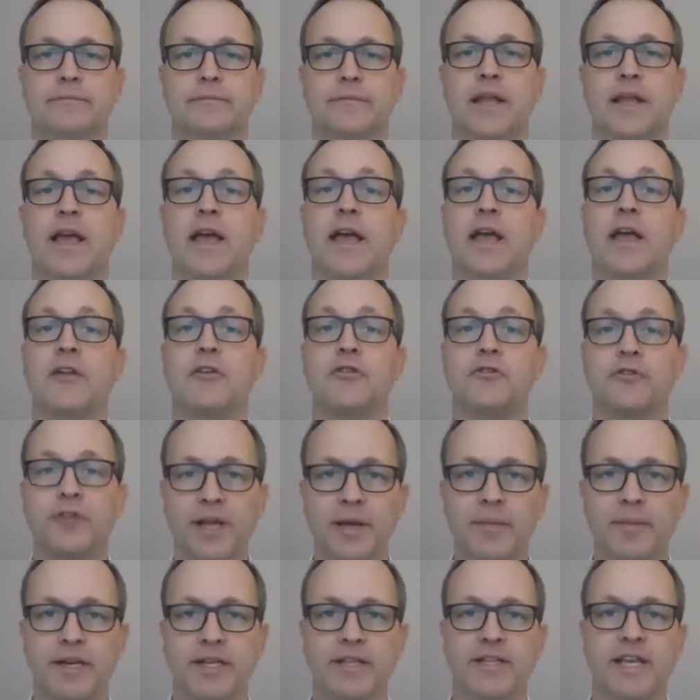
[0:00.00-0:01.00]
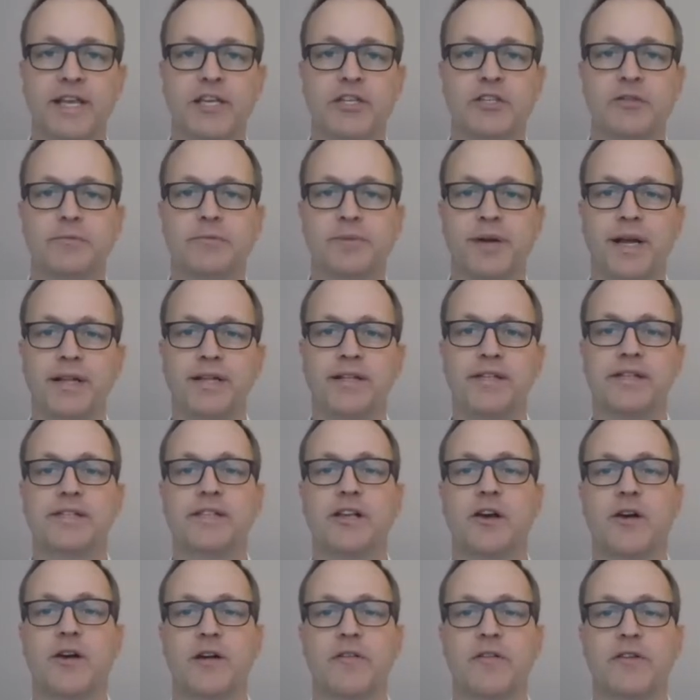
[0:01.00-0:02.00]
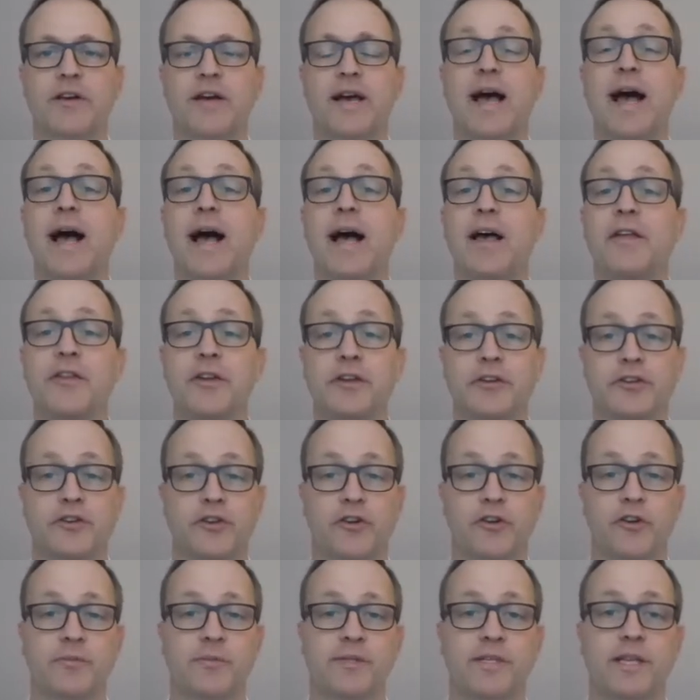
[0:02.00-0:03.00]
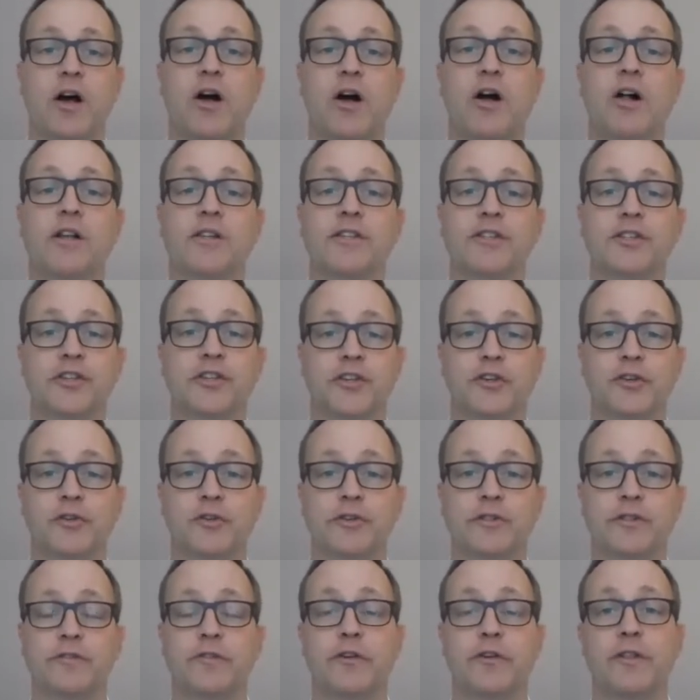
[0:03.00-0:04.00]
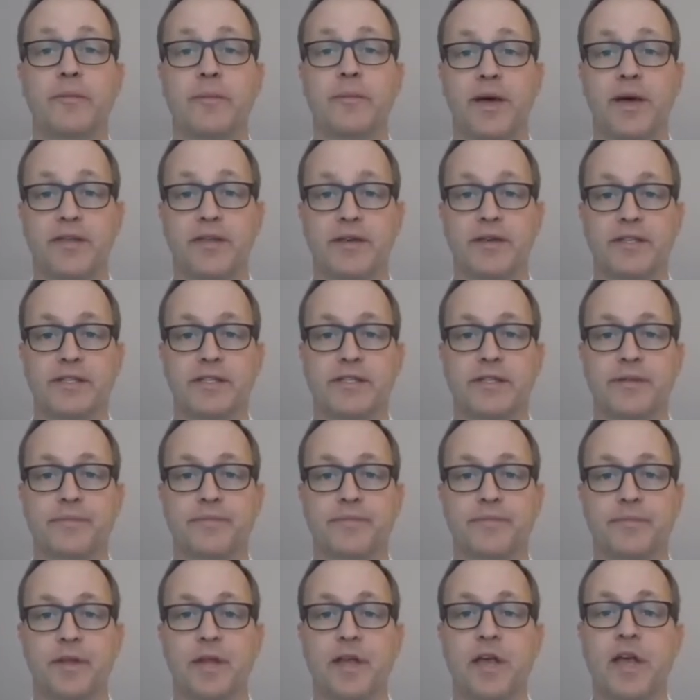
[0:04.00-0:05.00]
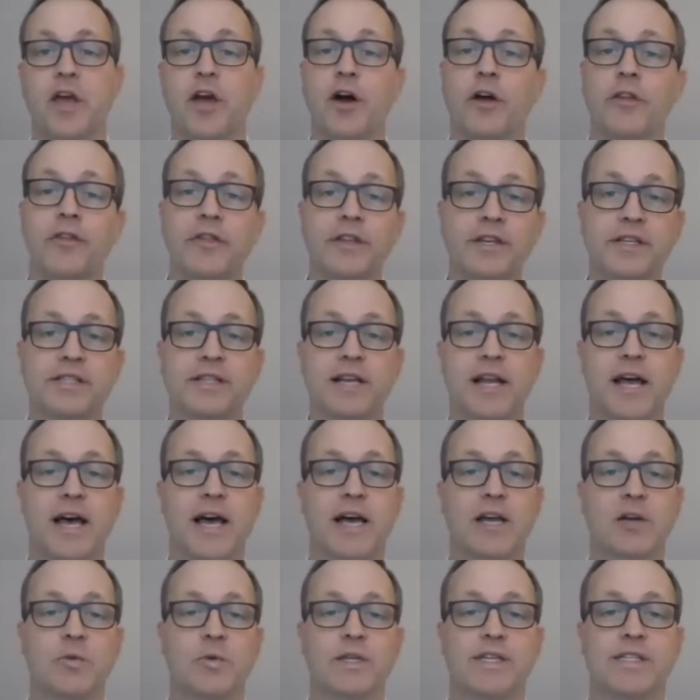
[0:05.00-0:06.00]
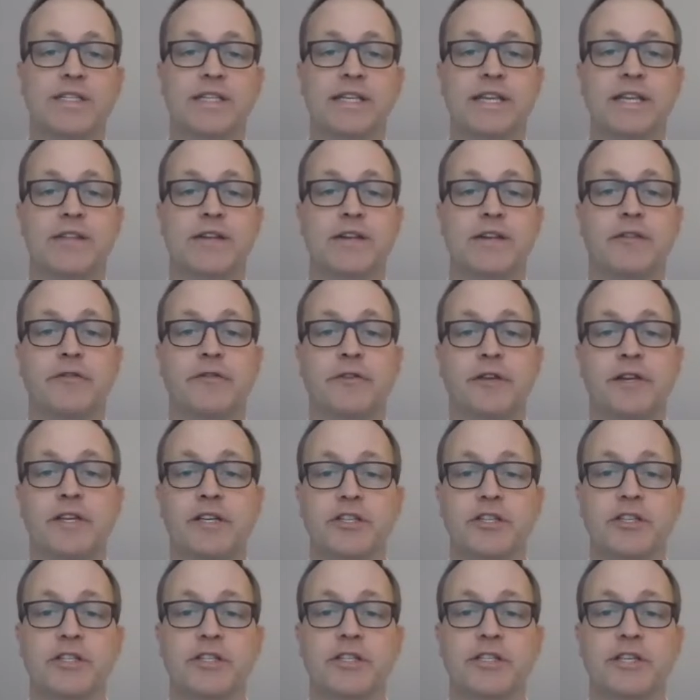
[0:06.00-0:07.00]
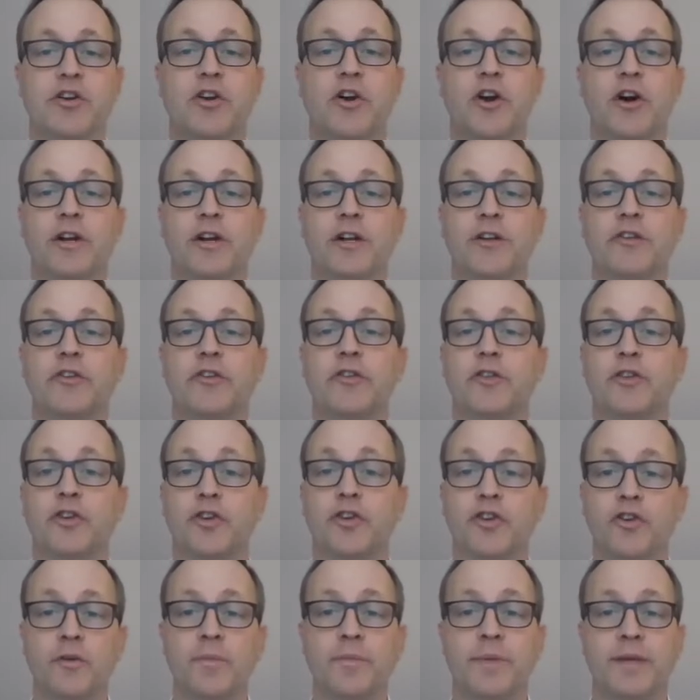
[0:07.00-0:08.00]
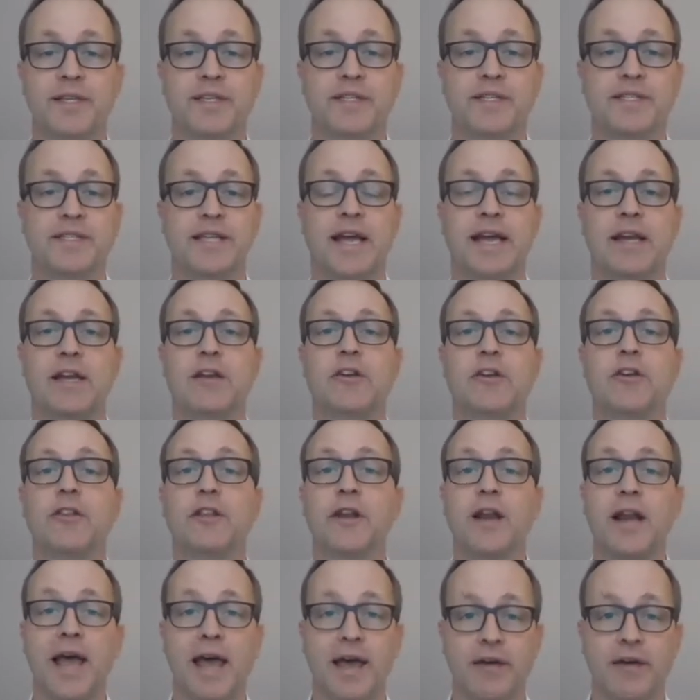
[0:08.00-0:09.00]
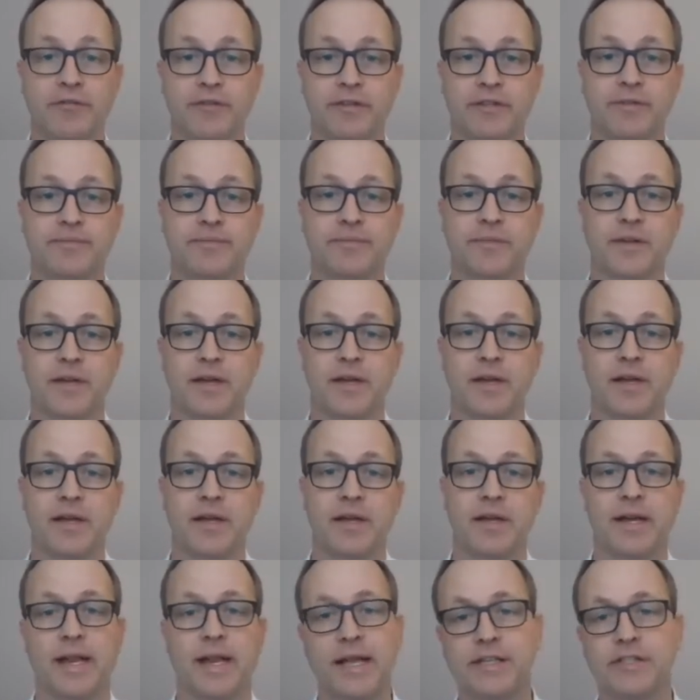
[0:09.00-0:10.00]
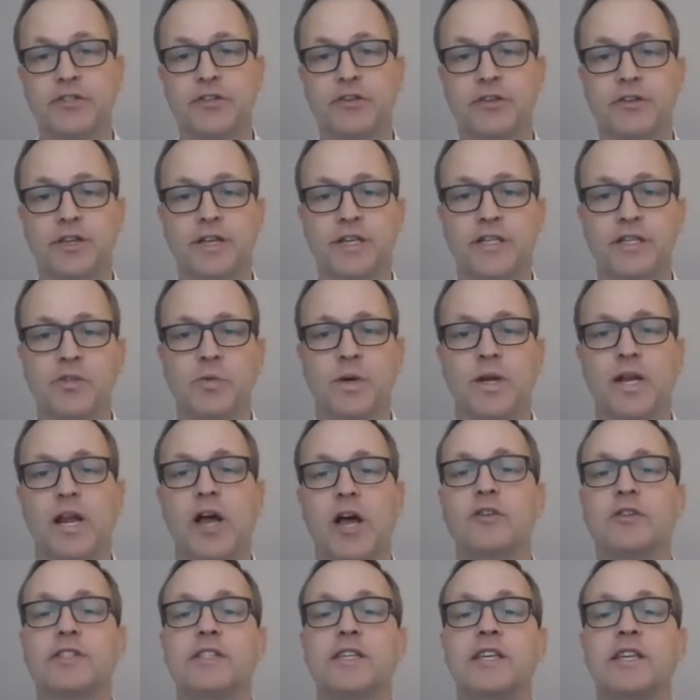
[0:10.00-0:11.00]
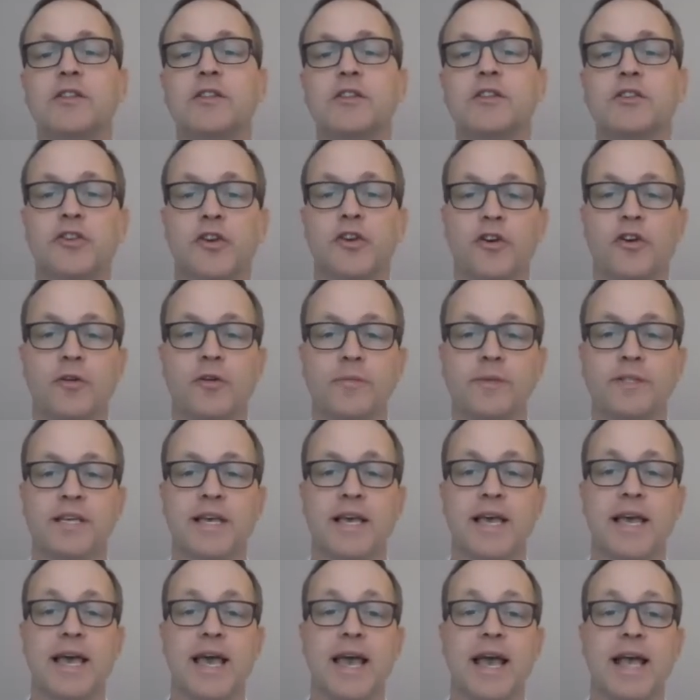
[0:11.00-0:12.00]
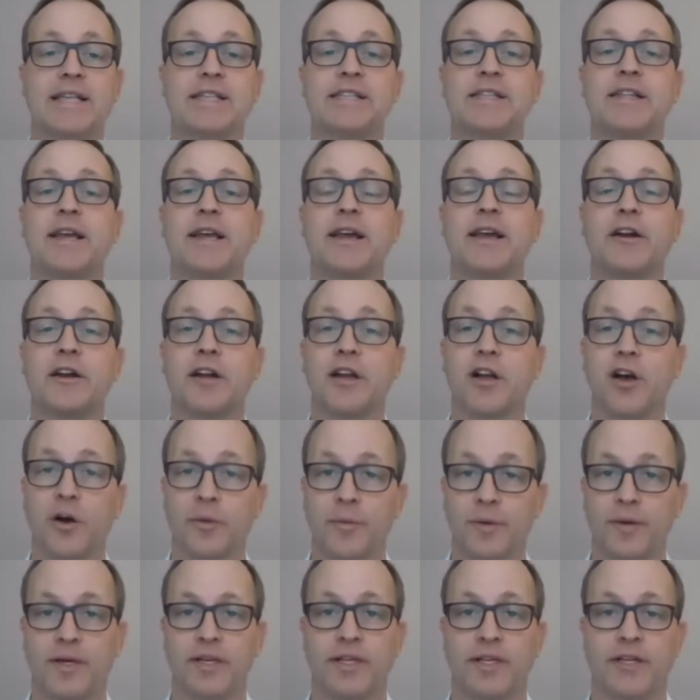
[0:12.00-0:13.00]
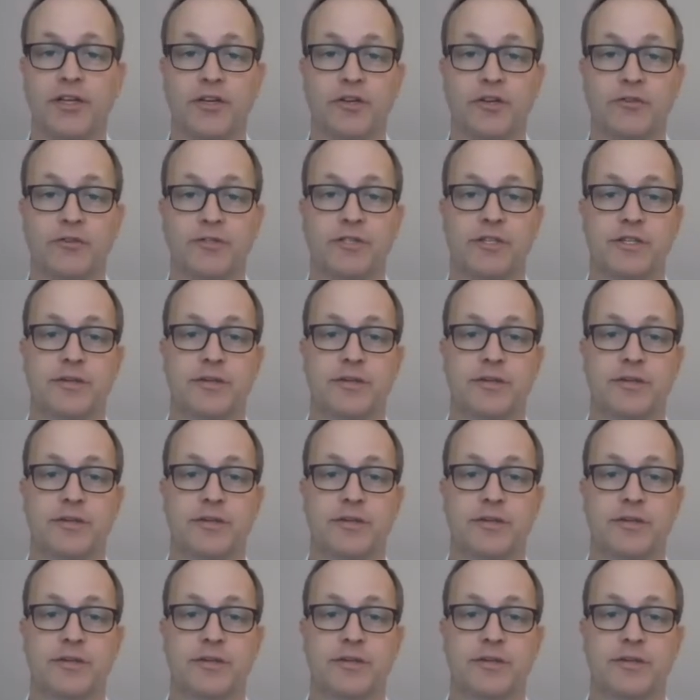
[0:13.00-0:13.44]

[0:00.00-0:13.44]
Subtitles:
In rehabilitation practice, however, other terms are also used for the methods. On this slide we see the definitions according to the European standard on the left. Next to this we now see the terms as they are commonly used.